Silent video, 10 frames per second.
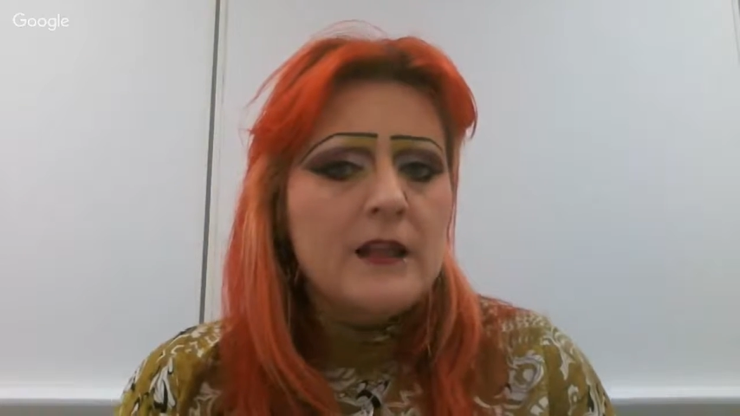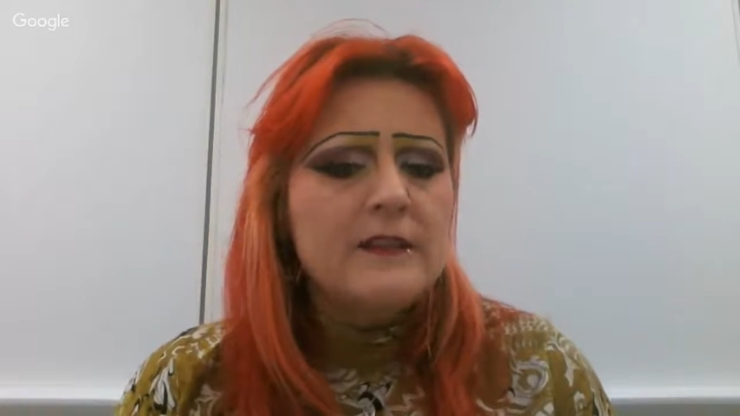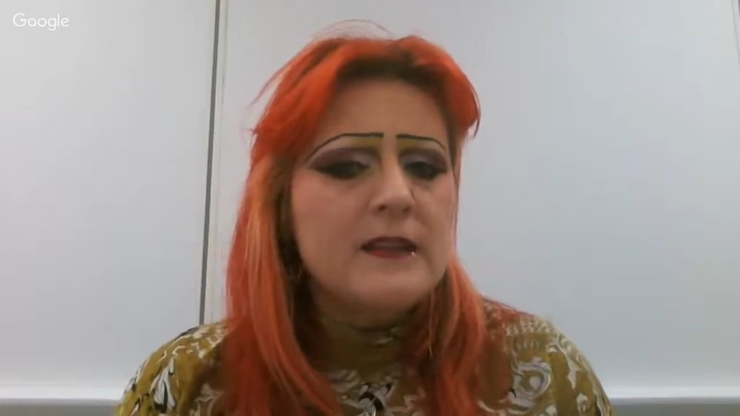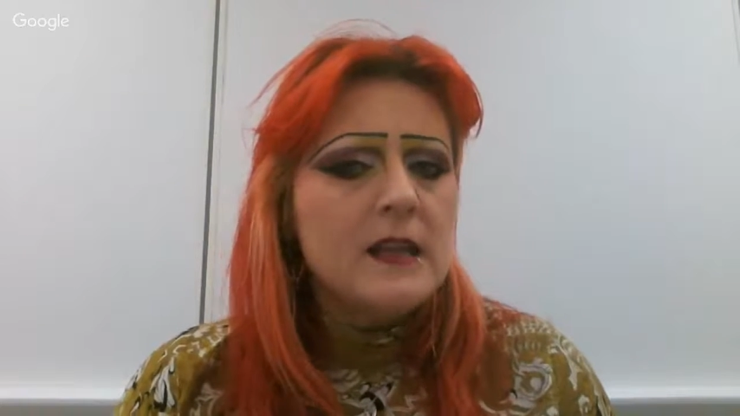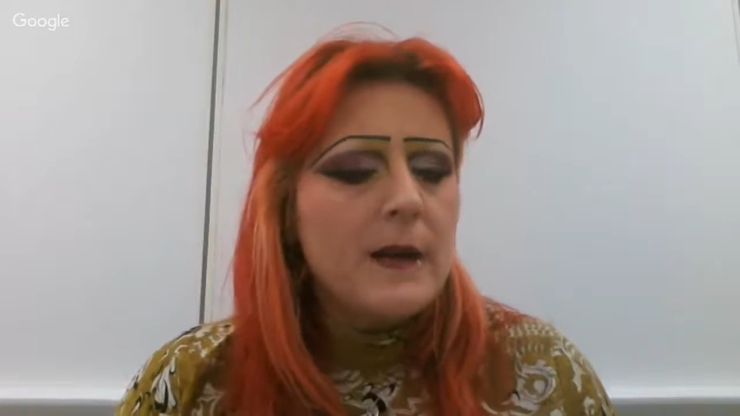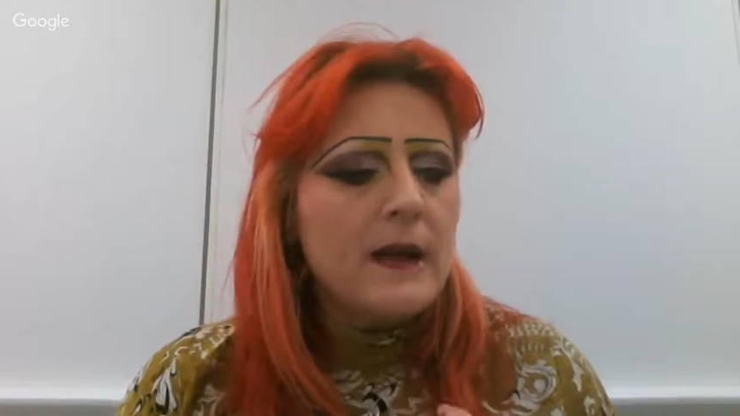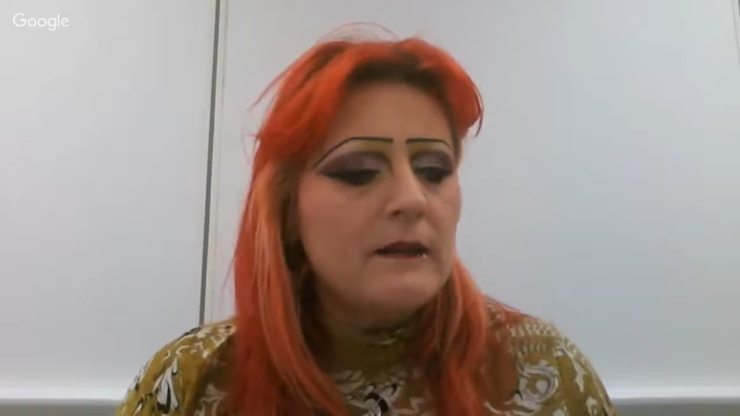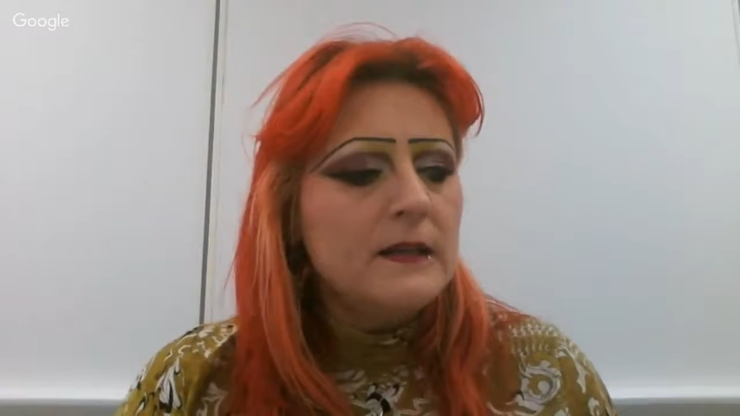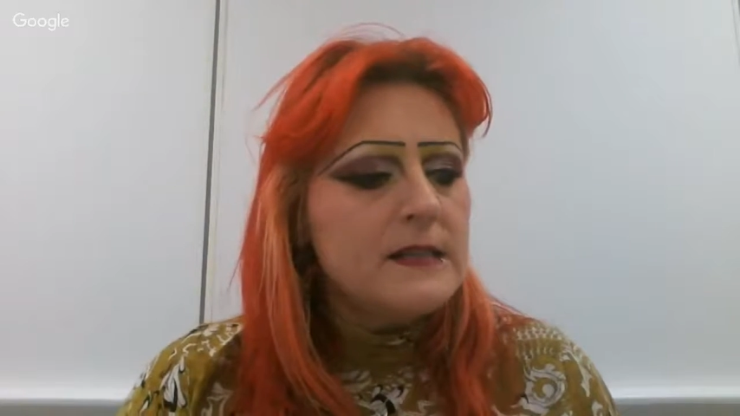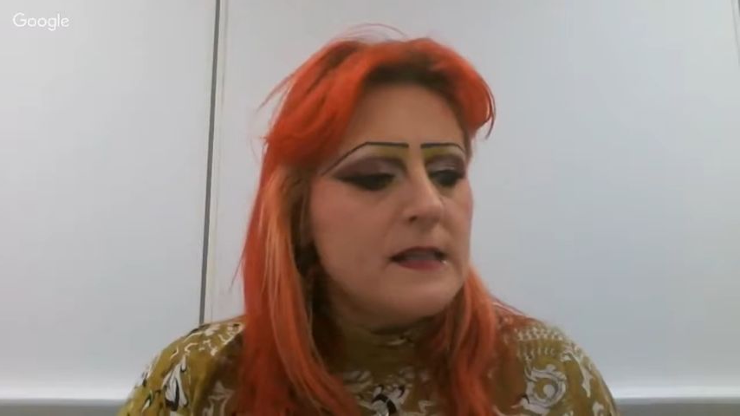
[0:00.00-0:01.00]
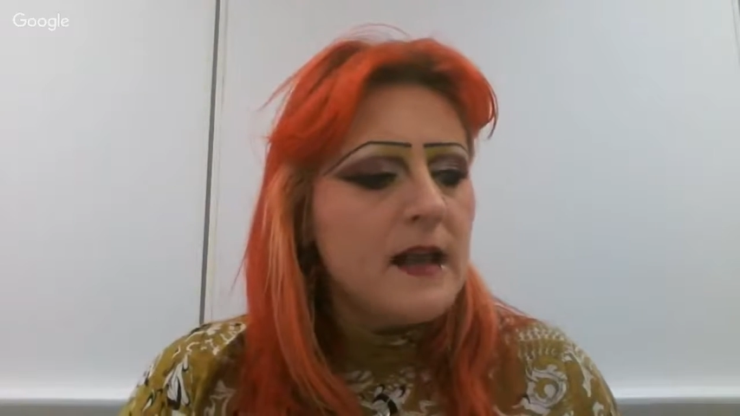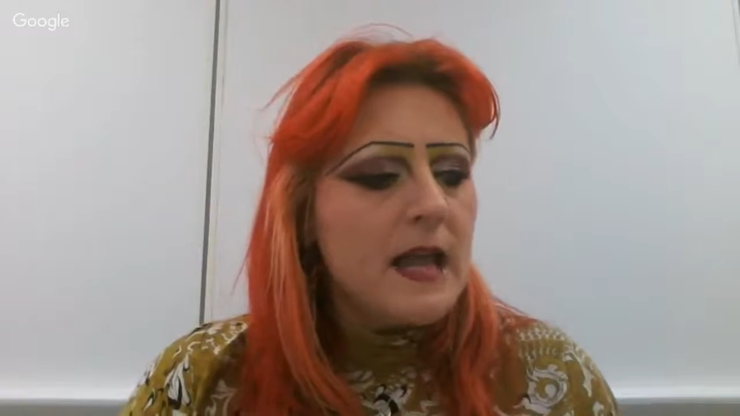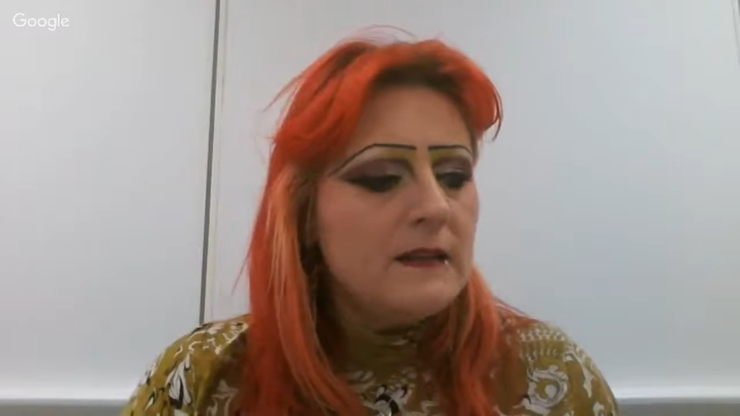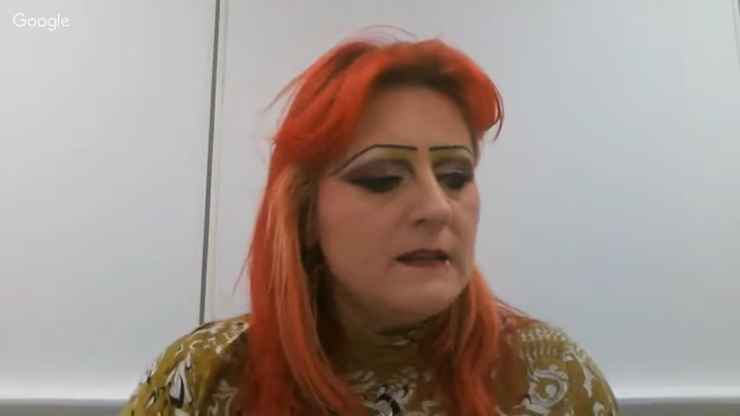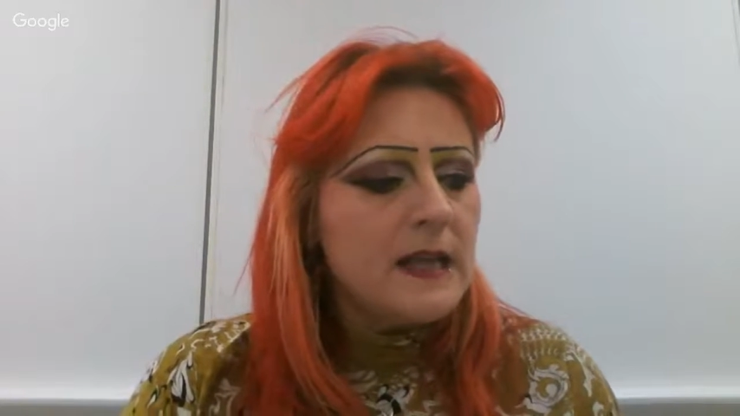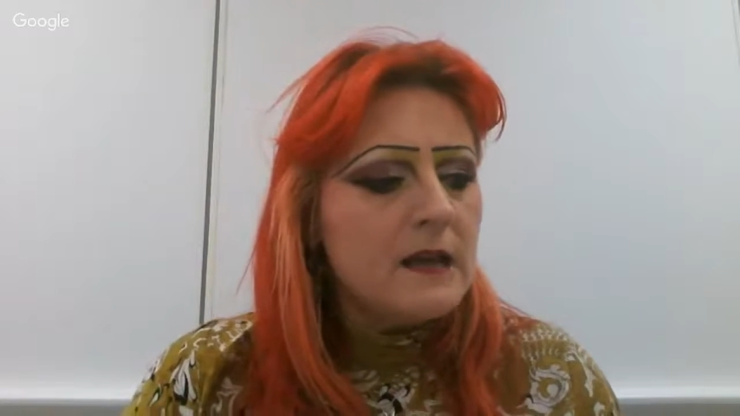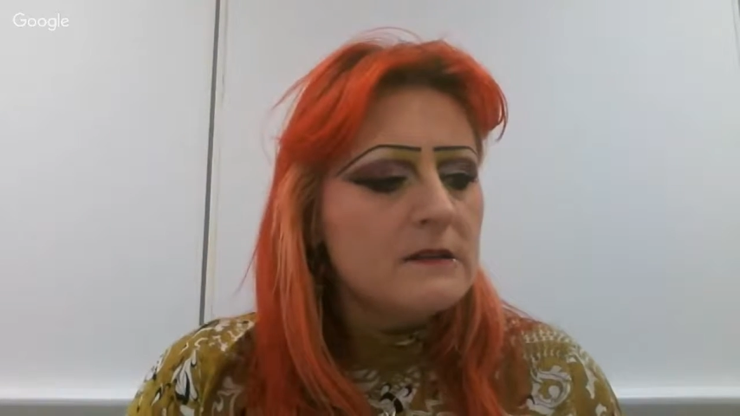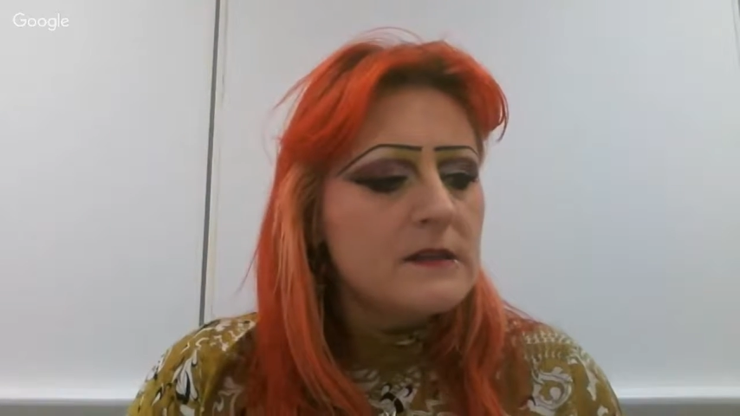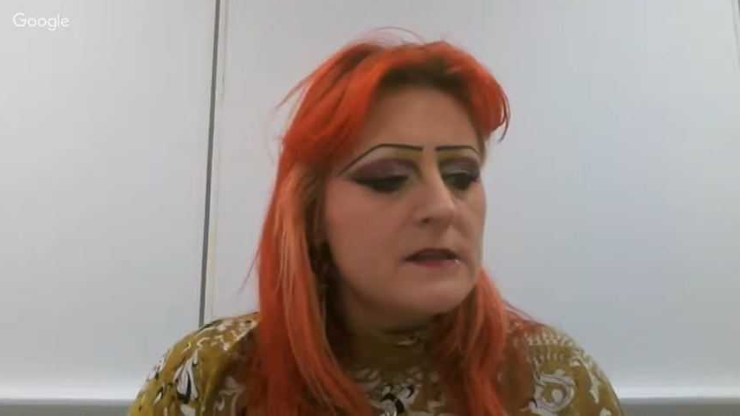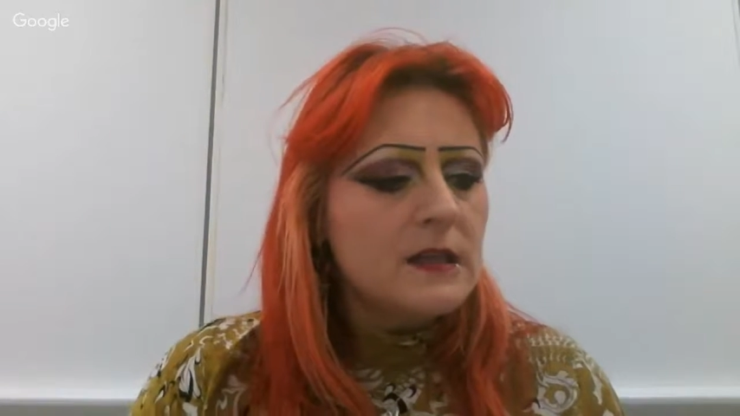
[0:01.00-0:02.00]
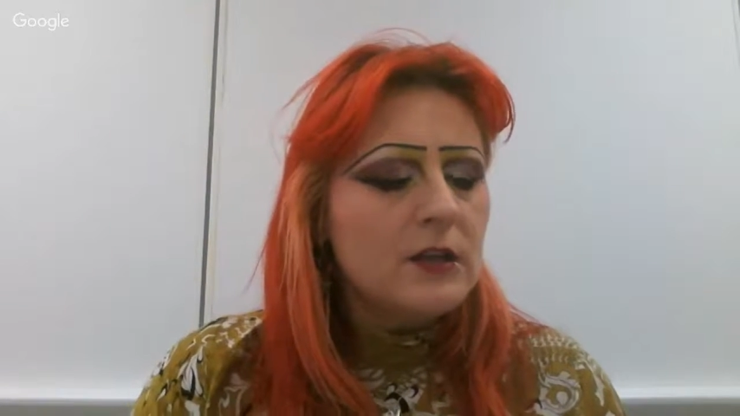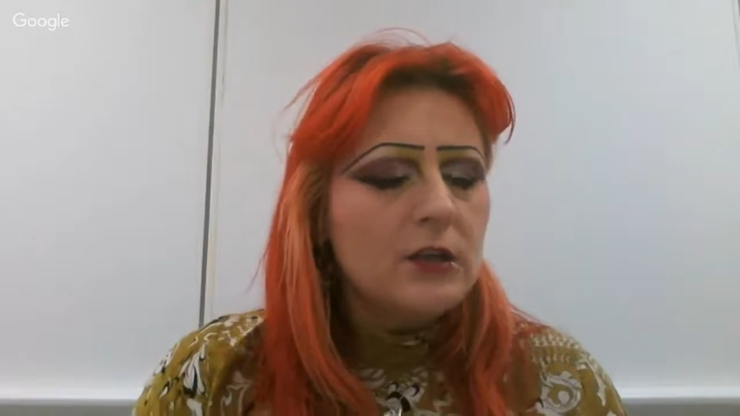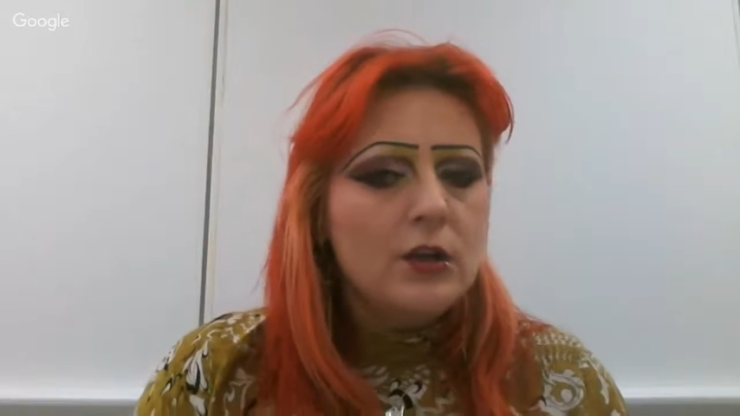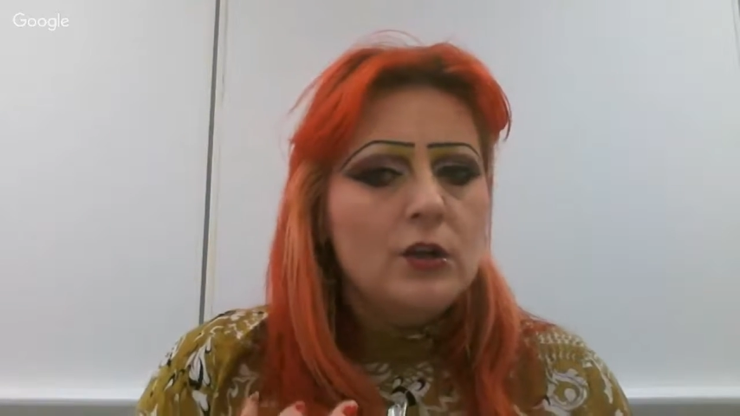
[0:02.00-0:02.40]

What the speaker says: And think about, is there anything else that